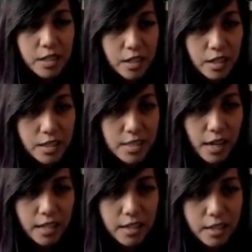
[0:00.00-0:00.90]
He got a
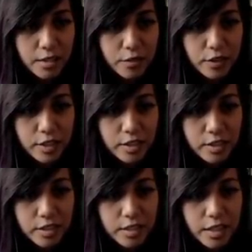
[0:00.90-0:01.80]
Dyna on the
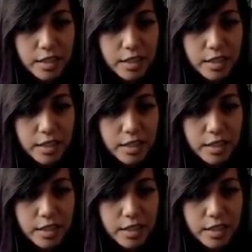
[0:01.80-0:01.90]
field,